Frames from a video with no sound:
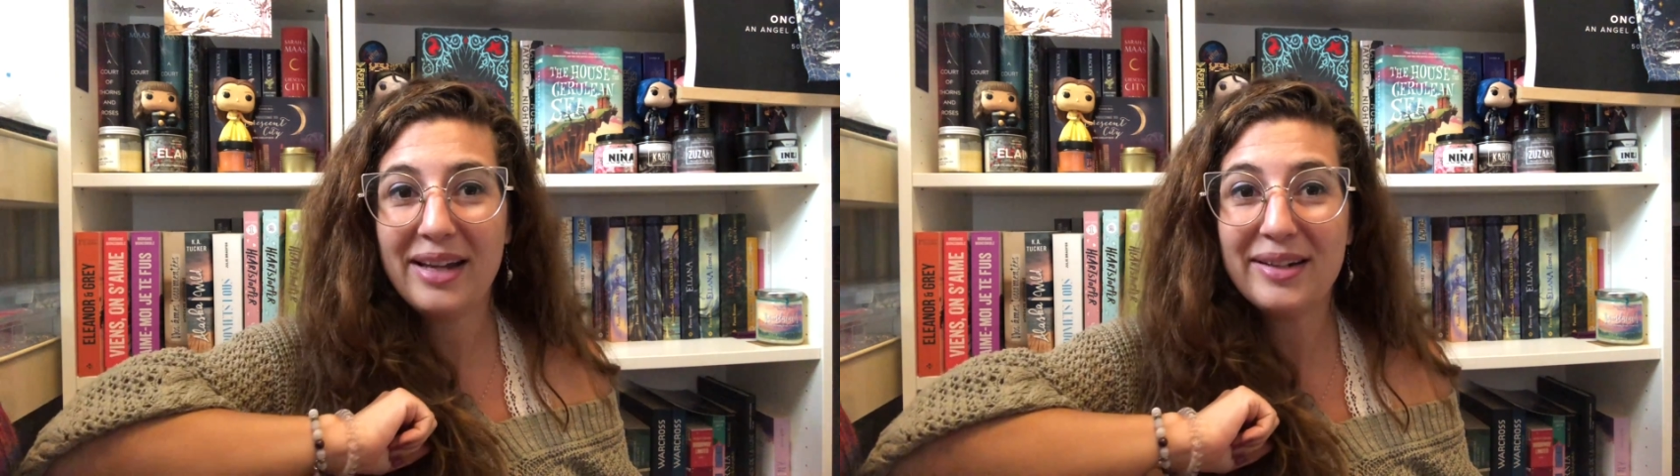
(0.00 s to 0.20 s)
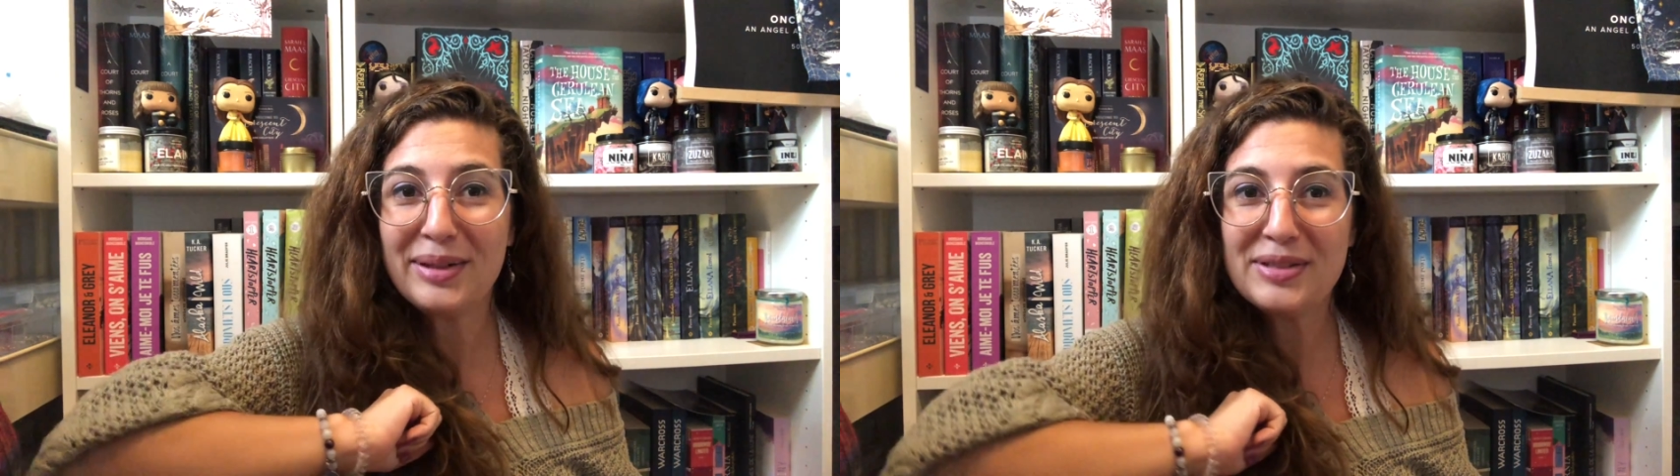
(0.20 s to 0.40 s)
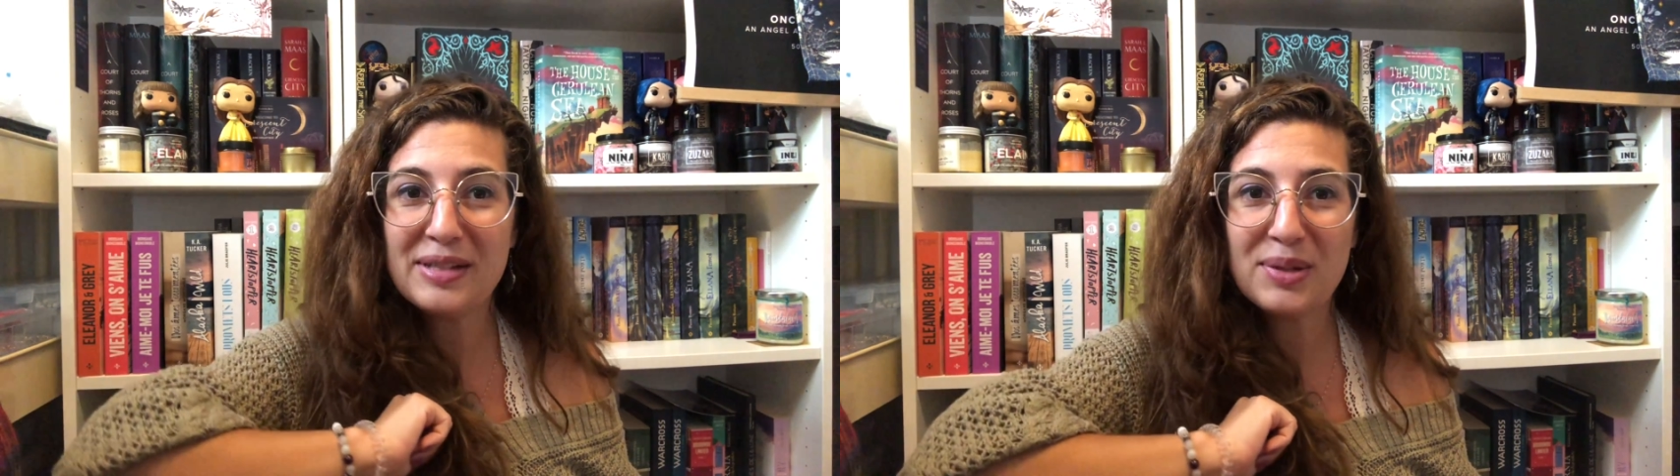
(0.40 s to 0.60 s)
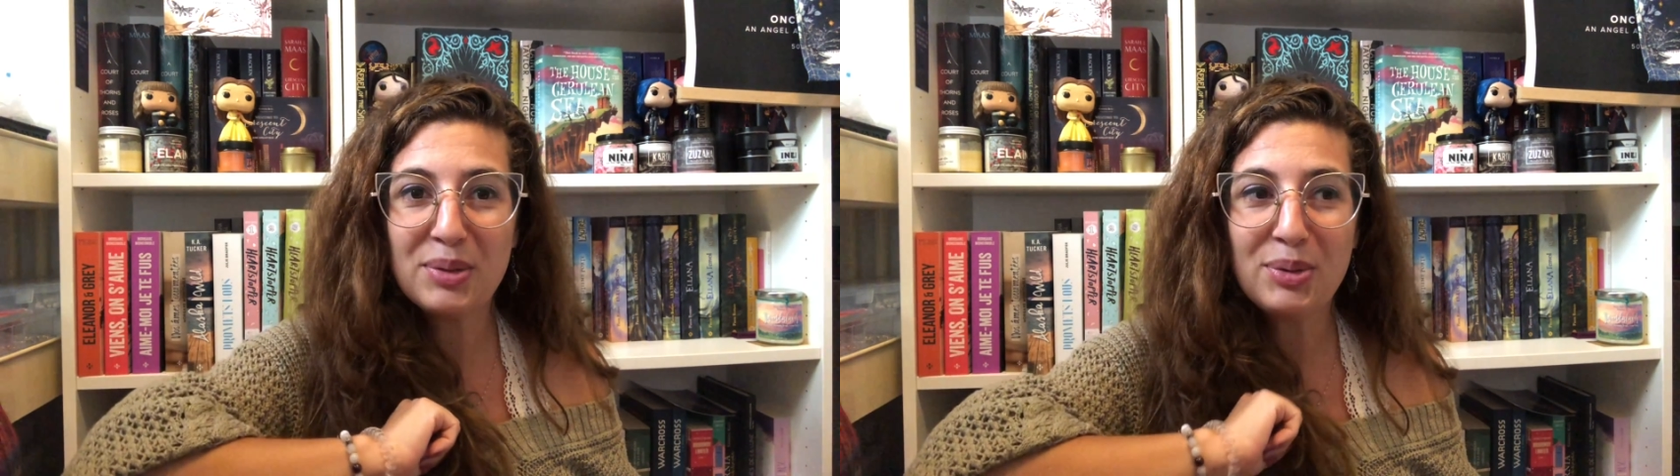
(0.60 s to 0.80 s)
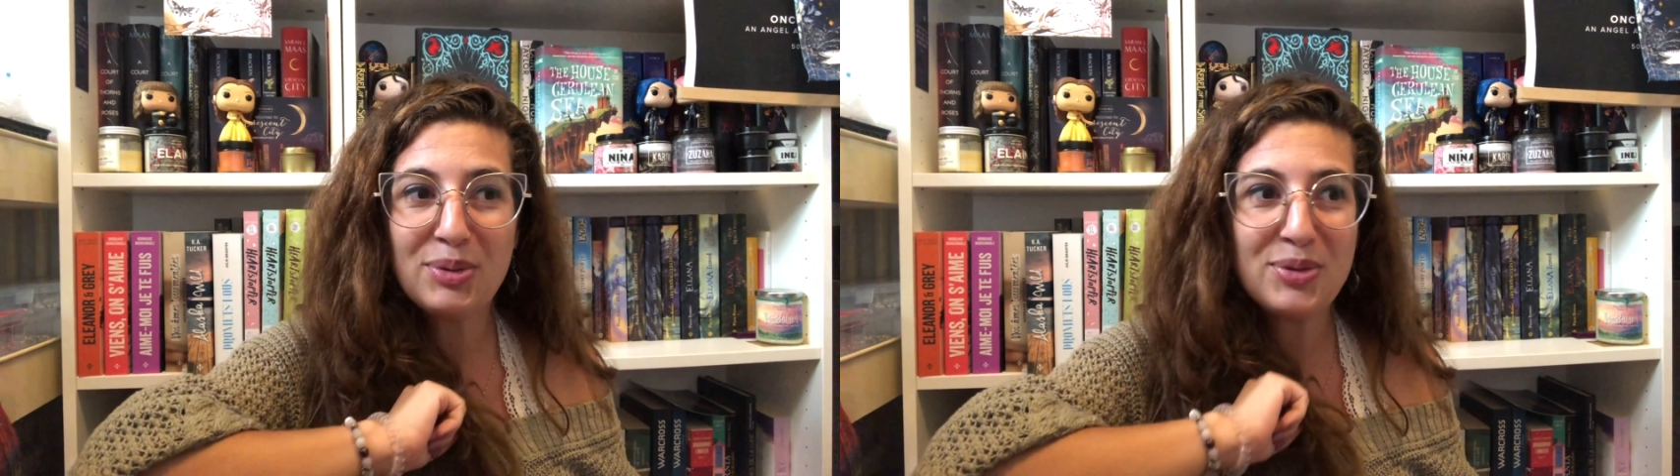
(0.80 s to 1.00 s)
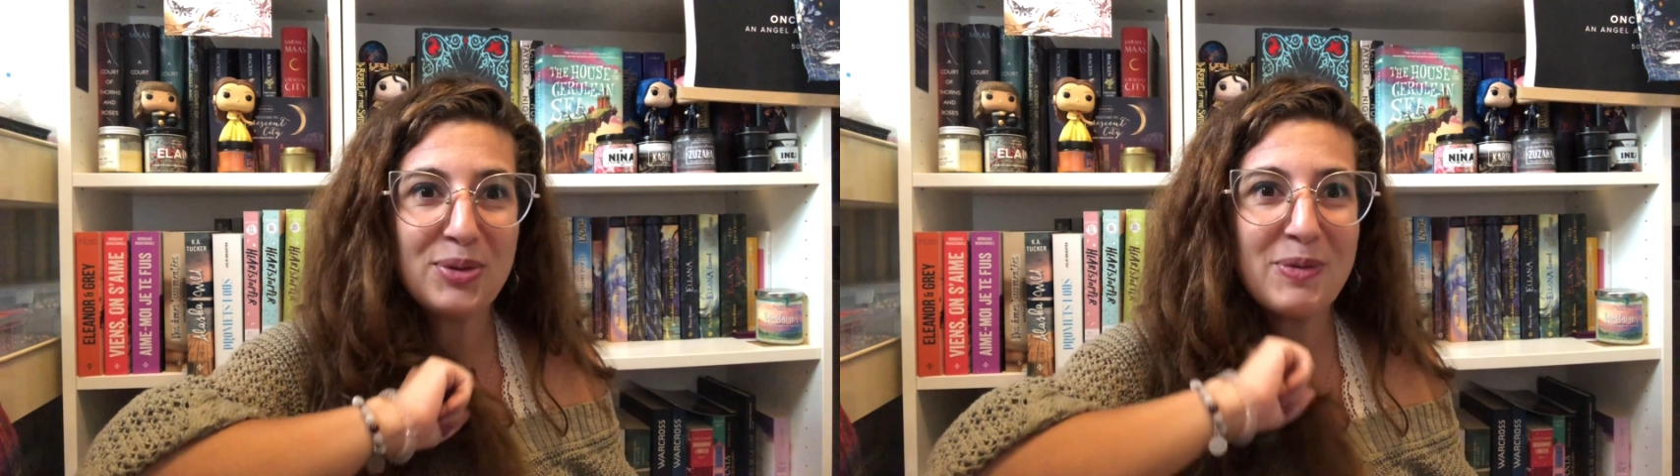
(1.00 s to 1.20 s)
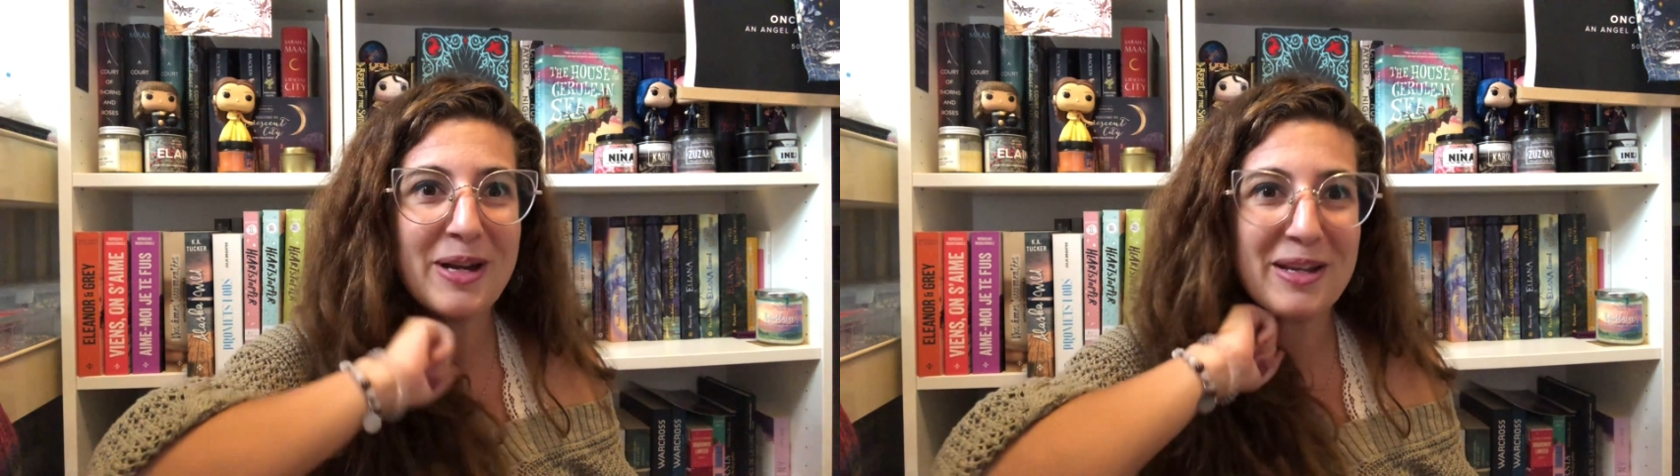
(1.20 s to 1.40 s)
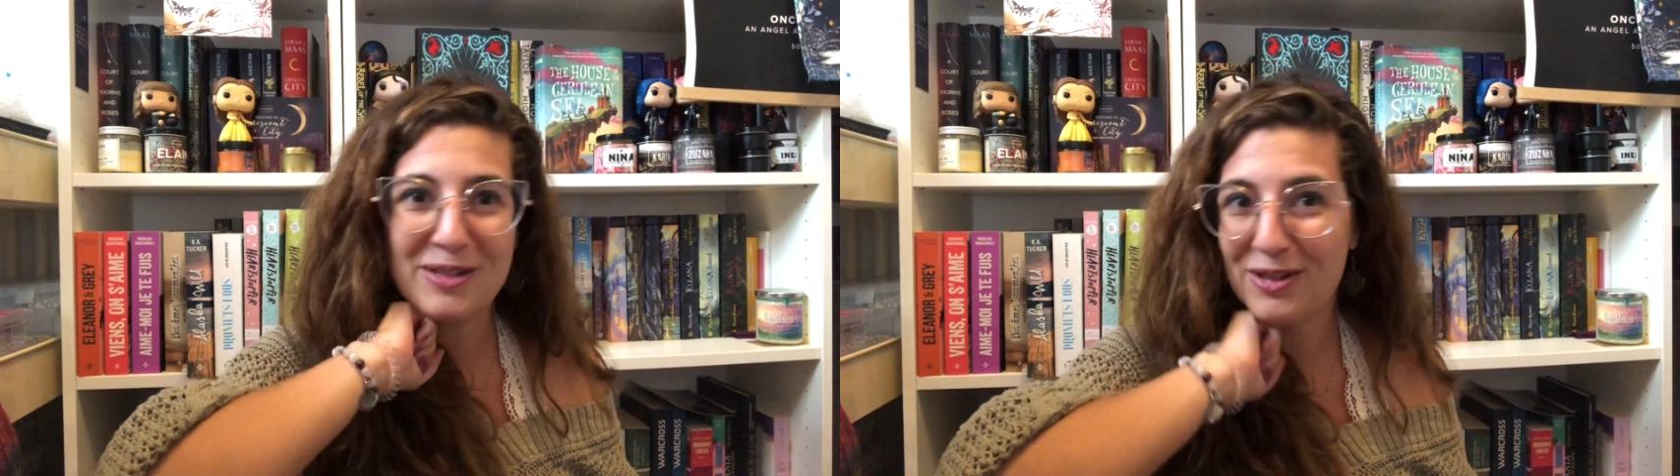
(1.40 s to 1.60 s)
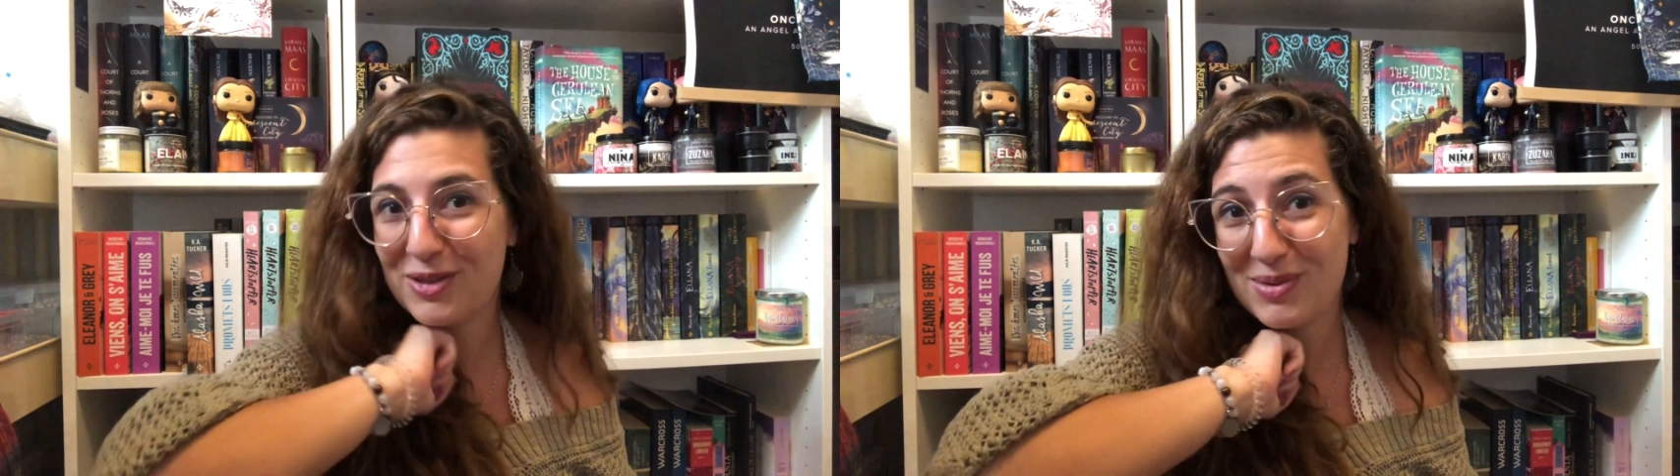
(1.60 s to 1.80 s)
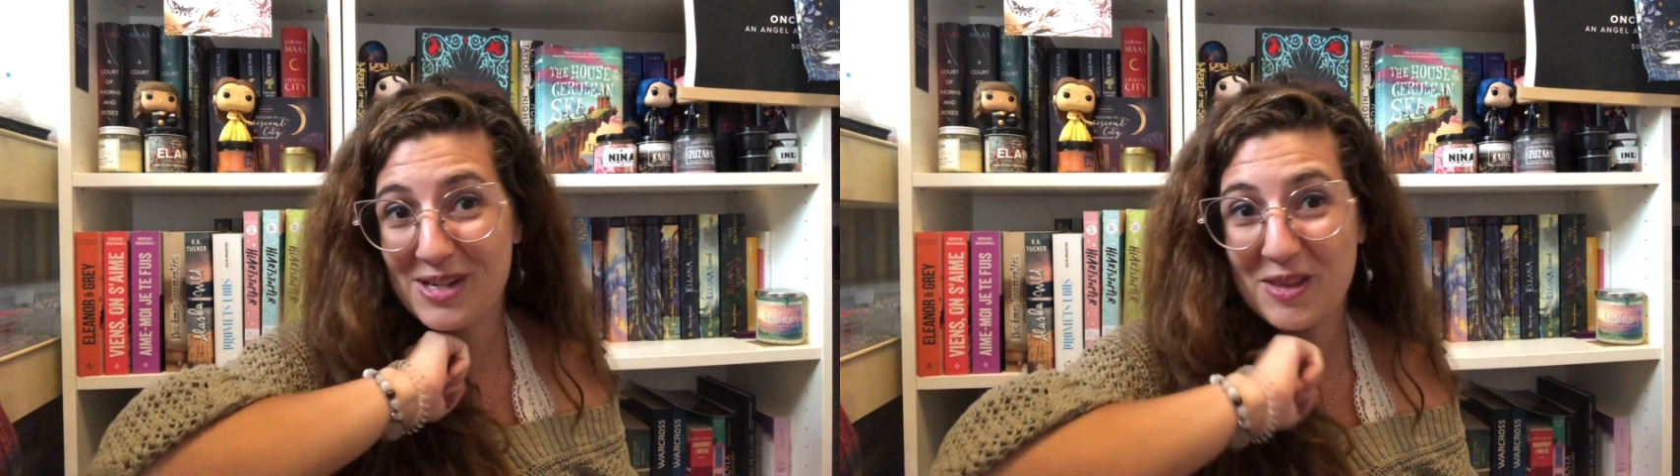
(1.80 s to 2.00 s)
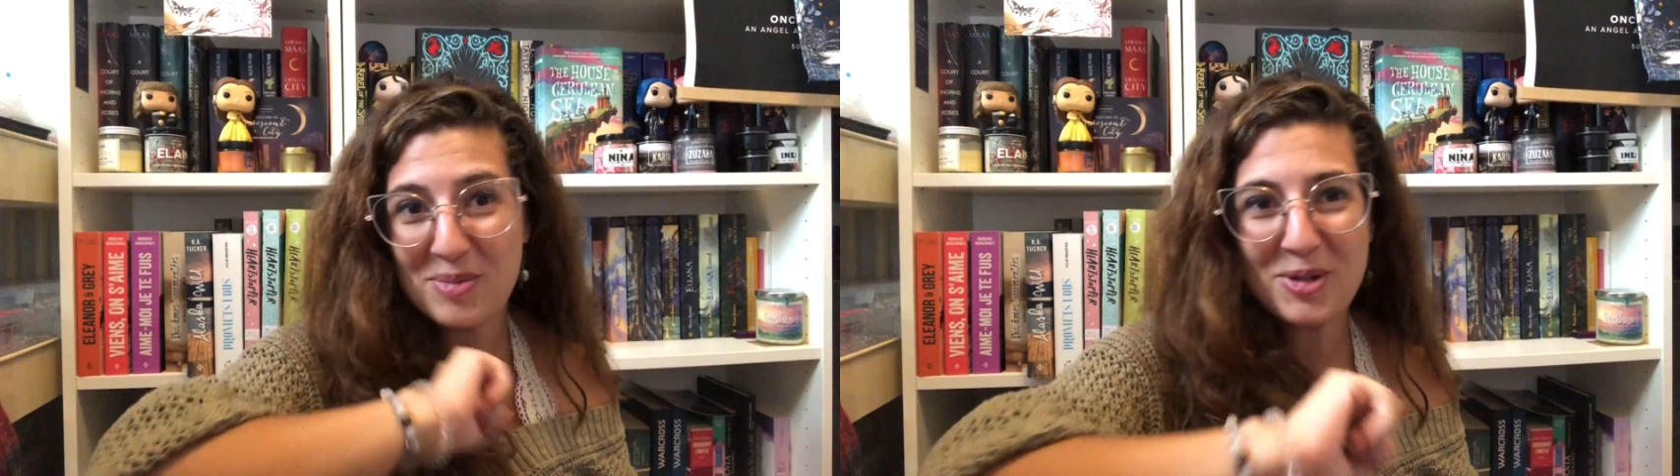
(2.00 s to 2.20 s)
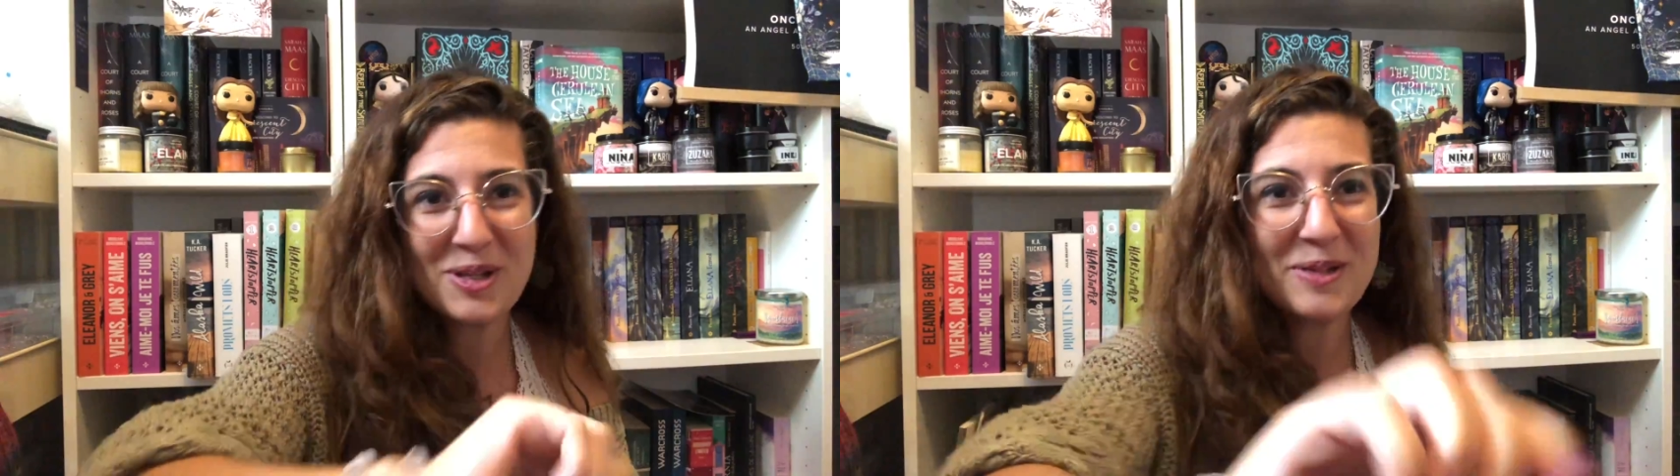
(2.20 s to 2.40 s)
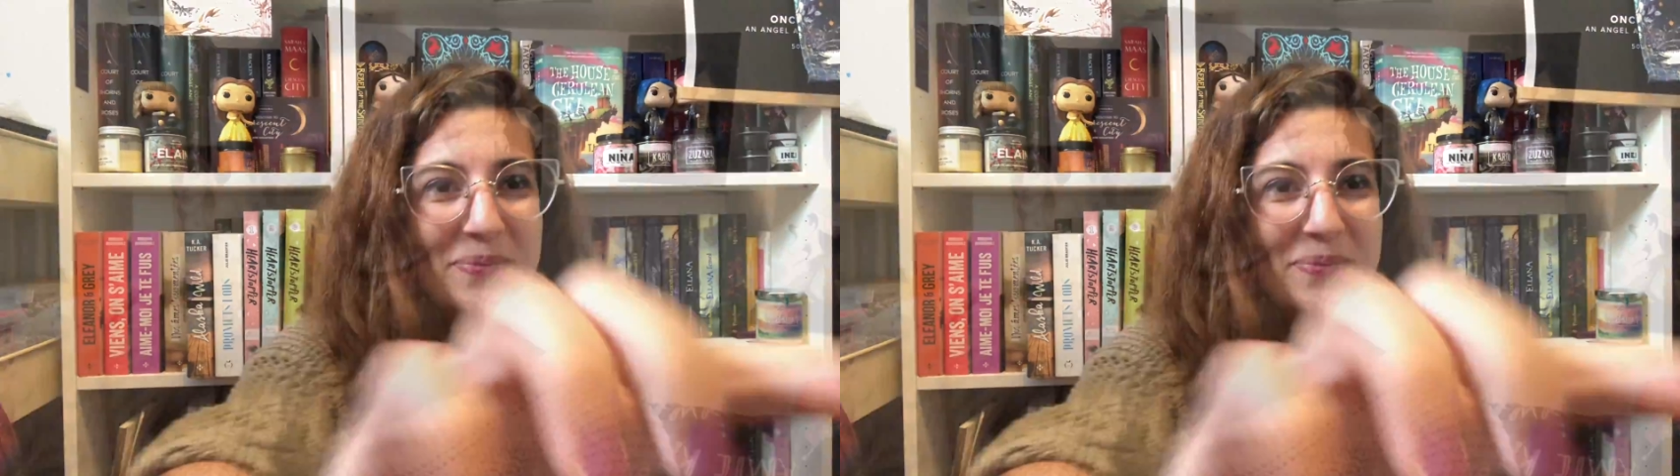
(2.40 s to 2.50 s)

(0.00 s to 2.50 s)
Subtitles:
and I'll see you soon when I start reading the book.